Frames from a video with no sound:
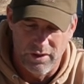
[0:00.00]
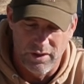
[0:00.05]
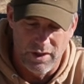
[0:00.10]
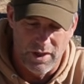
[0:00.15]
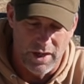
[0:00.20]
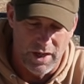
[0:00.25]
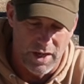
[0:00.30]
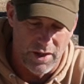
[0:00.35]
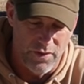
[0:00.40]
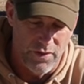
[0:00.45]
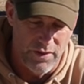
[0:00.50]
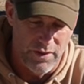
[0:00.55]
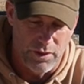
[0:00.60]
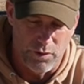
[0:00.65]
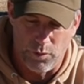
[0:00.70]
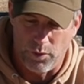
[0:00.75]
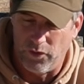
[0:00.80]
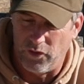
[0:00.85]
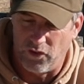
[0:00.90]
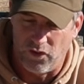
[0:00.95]
The
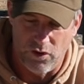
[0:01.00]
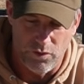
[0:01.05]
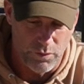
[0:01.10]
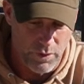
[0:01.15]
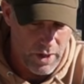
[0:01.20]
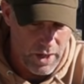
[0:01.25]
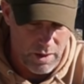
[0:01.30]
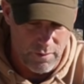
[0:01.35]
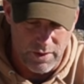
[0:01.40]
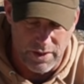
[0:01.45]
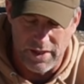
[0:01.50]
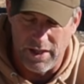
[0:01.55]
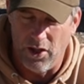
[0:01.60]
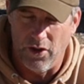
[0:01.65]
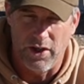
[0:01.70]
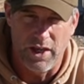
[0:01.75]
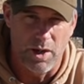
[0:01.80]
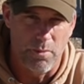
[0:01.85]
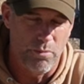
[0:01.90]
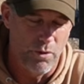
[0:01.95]
365 and the
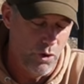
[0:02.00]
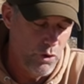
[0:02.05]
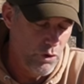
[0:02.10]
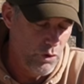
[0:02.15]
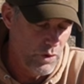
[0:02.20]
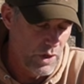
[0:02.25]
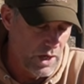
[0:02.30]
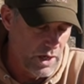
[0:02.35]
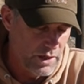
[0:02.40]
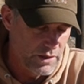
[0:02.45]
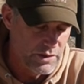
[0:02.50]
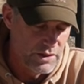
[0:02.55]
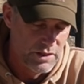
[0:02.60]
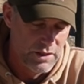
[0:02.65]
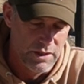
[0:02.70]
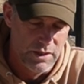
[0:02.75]
Hellcat Pro do not.